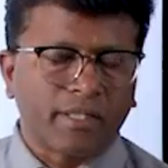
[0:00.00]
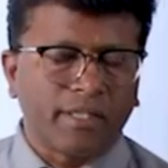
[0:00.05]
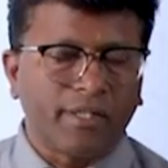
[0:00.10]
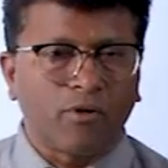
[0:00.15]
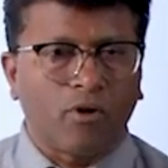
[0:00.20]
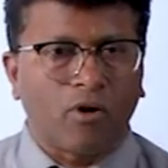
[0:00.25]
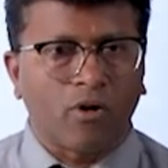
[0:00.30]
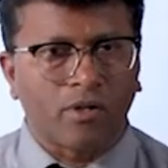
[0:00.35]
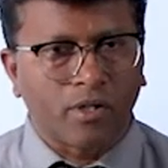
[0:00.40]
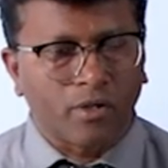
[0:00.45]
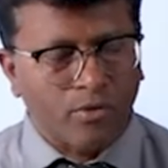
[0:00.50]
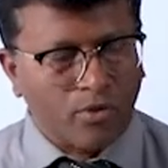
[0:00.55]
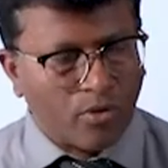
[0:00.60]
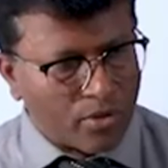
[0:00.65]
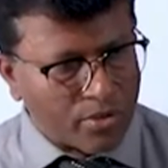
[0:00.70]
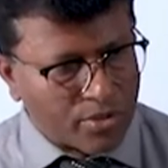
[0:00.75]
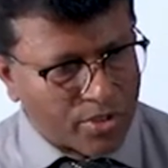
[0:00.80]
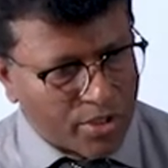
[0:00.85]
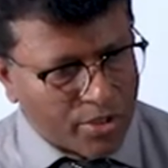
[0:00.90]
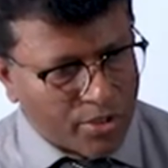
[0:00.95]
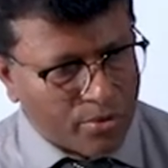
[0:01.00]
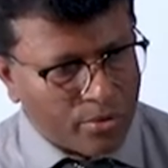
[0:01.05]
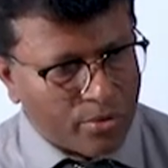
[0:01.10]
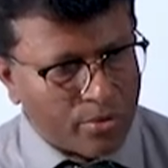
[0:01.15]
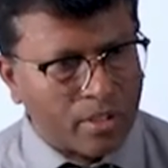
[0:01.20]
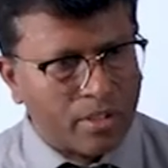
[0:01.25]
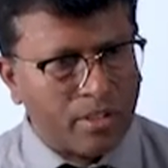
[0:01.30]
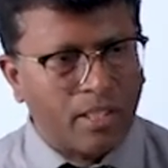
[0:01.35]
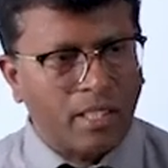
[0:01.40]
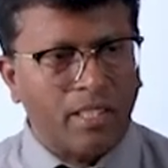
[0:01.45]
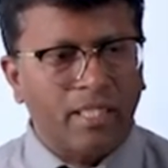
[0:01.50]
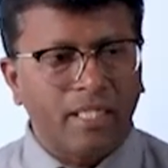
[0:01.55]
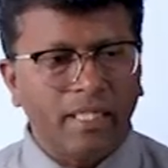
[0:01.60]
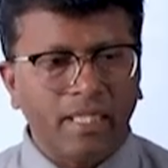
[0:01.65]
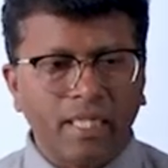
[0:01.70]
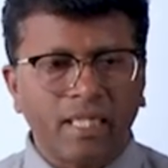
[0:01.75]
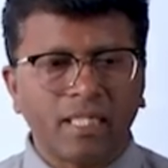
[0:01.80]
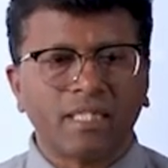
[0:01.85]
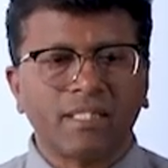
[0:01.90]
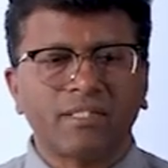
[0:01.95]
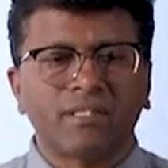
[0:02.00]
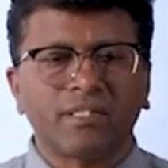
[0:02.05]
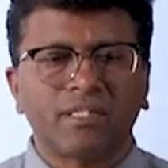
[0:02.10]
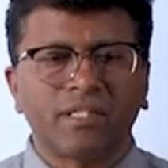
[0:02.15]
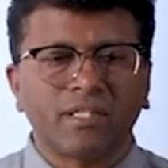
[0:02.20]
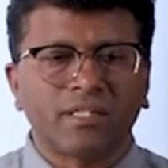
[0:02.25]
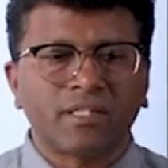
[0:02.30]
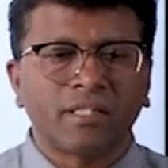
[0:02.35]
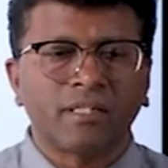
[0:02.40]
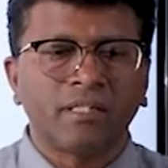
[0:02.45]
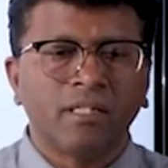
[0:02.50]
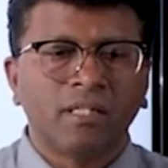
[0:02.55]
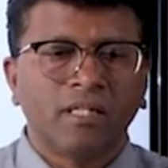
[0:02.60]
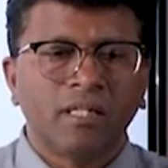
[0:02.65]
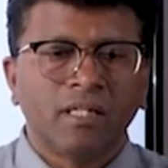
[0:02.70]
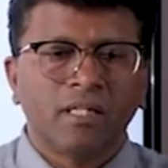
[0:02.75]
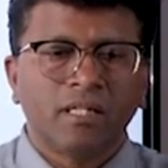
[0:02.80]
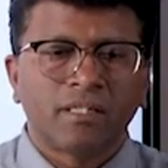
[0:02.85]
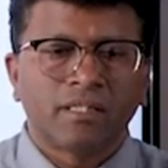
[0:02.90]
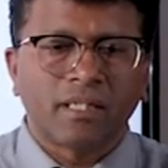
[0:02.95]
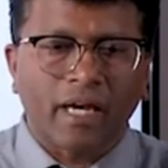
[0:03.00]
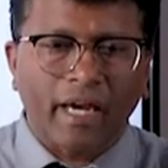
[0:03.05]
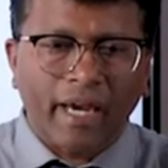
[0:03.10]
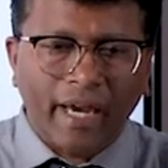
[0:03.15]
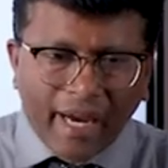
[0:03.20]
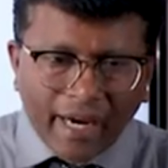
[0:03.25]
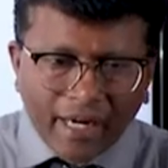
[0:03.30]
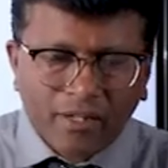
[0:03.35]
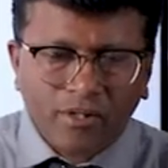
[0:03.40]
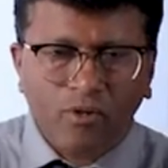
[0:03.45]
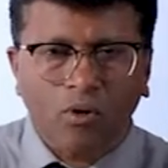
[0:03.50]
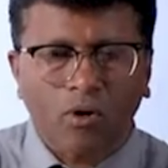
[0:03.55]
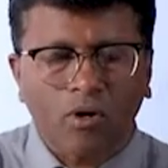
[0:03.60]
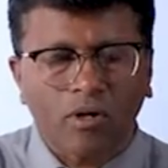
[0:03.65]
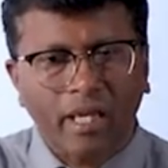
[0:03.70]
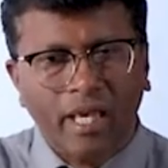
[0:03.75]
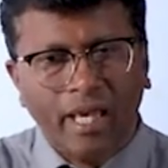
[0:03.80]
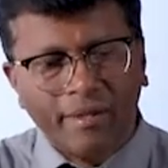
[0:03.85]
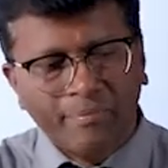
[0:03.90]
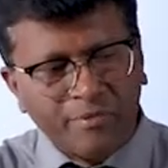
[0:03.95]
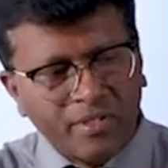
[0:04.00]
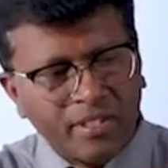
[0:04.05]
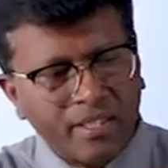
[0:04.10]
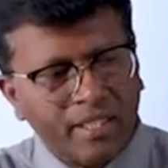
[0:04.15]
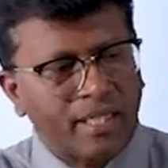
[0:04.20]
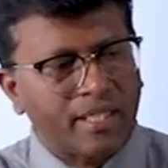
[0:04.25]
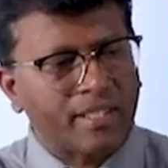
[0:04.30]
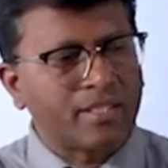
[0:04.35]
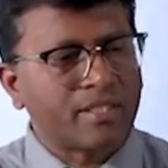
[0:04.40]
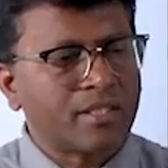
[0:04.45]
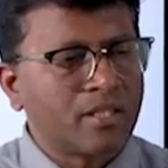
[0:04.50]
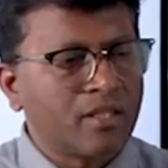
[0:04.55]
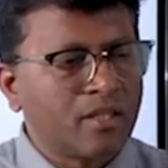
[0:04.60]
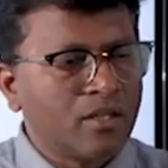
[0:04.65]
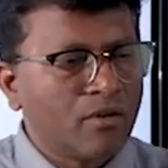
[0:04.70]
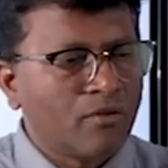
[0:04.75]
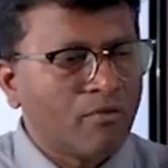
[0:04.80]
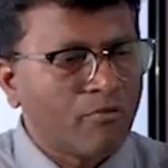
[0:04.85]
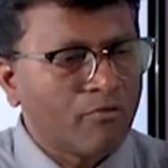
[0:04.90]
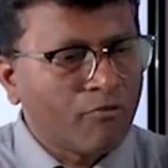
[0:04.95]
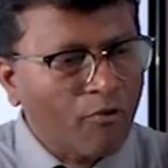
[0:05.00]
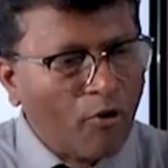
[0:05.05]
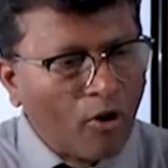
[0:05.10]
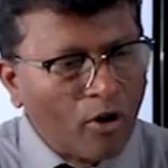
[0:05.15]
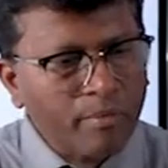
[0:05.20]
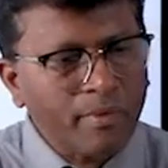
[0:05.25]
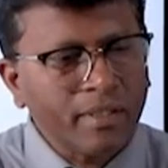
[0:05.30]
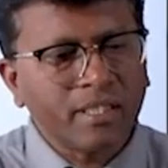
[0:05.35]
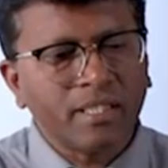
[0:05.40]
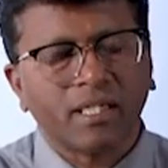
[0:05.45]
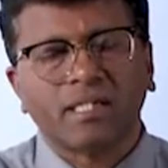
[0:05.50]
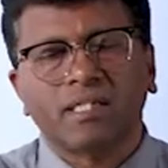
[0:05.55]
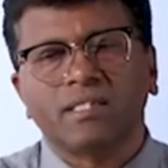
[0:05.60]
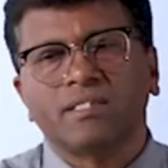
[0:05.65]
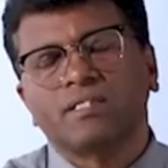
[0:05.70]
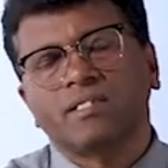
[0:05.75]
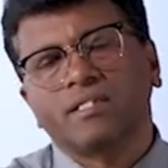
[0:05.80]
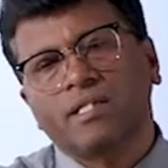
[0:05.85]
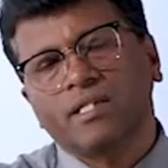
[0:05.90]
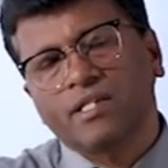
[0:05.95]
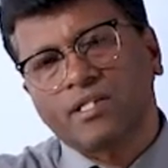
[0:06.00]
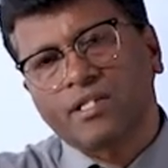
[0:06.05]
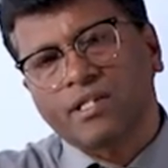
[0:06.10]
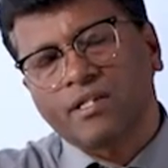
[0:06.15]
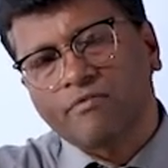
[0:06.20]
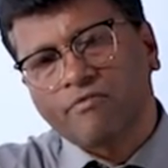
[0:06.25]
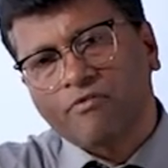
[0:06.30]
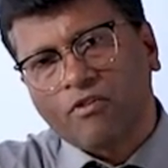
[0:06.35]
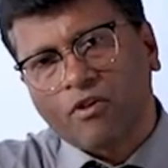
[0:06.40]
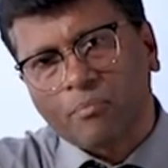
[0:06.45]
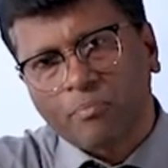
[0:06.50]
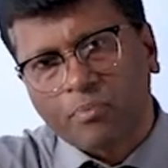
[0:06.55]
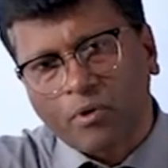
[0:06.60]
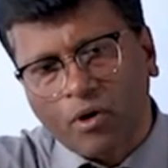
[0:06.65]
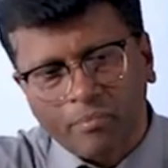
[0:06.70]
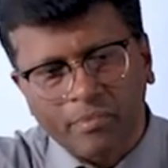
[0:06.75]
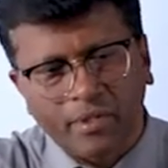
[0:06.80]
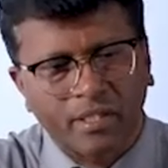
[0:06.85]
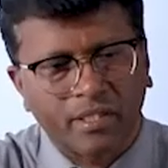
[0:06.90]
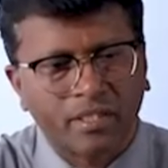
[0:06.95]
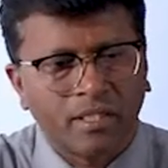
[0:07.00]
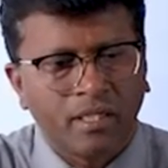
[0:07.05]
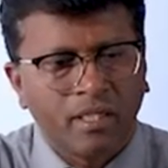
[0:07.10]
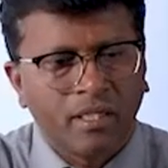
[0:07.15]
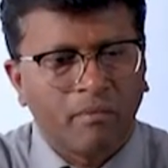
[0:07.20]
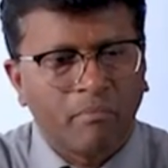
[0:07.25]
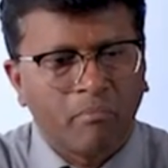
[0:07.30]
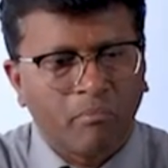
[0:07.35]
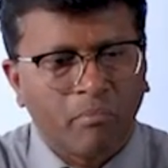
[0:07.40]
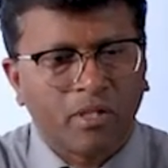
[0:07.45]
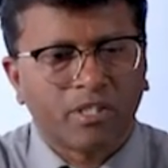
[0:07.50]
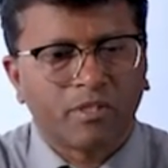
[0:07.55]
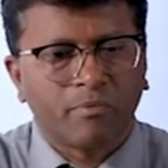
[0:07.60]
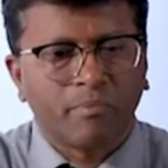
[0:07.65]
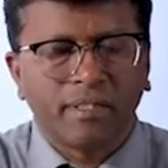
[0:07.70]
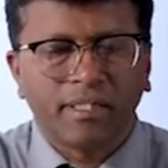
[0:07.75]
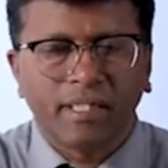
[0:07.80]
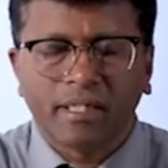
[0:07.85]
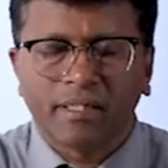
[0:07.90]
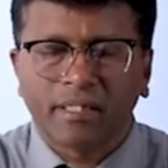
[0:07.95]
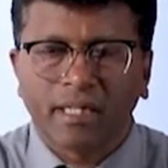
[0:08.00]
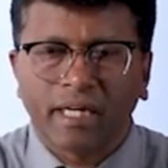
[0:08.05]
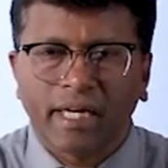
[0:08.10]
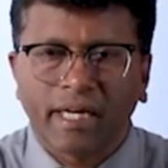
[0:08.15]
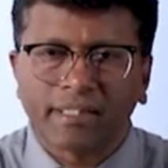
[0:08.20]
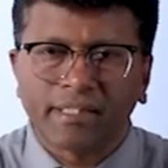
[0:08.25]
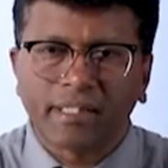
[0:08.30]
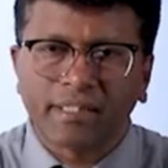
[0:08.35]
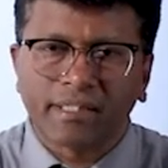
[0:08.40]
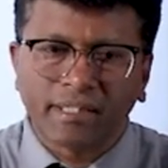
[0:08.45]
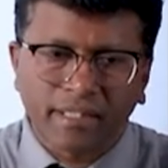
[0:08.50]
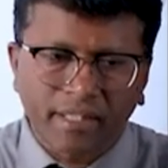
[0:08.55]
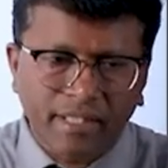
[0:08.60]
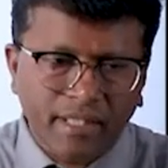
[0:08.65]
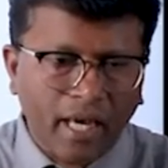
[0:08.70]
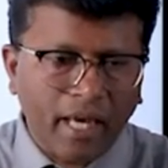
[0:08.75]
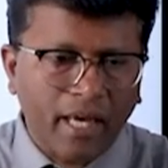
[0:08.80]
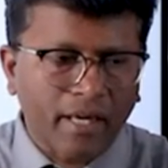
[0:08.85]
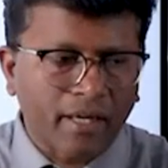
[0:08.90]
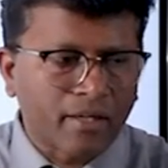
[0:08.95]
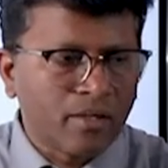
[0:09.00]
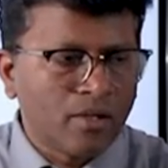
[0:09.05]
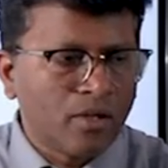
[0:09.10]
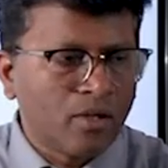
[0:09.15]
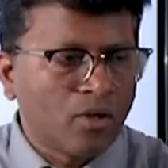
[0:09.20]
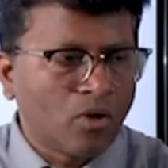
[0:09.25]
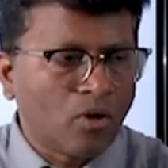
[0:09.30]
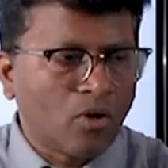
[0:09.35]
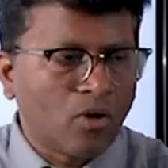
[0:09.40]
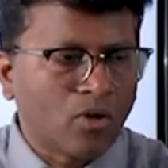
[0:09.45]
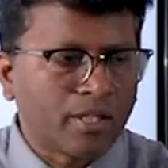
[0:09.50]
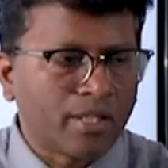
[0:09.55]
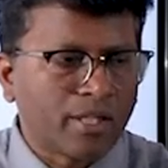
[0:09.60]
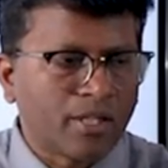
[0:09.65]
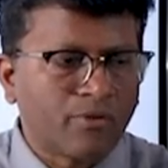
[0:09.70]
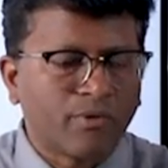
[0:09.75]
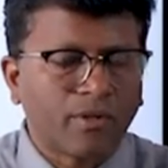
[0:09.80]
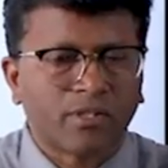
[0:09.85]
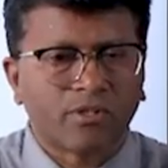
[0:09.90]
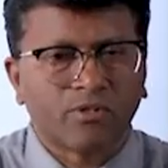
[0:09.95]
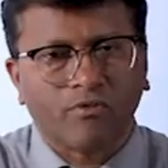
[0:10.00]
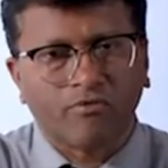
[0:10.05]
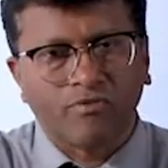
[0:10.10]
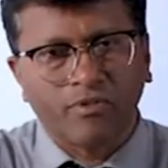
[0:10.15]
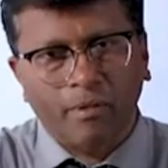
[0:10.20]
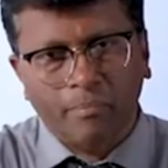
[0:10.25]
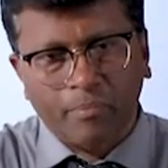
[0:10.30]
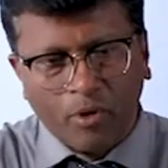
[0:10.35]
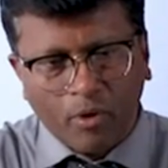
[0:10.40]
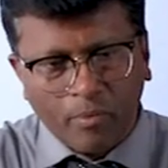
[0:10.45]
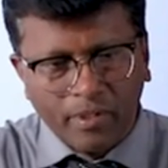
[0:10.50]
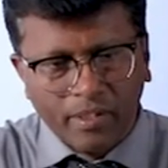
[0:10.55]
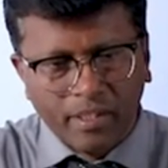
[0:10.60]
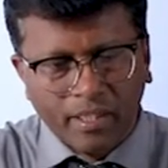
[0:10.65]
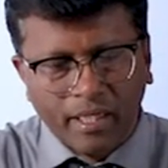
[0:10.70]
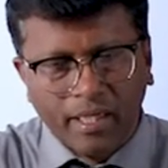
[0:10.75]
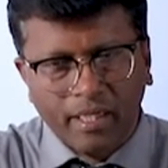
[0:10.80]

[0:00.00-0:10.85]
In order to constitute the legal consideration, the act or abstinence forming the consideration for promise must be done at the desire or request of the promisor.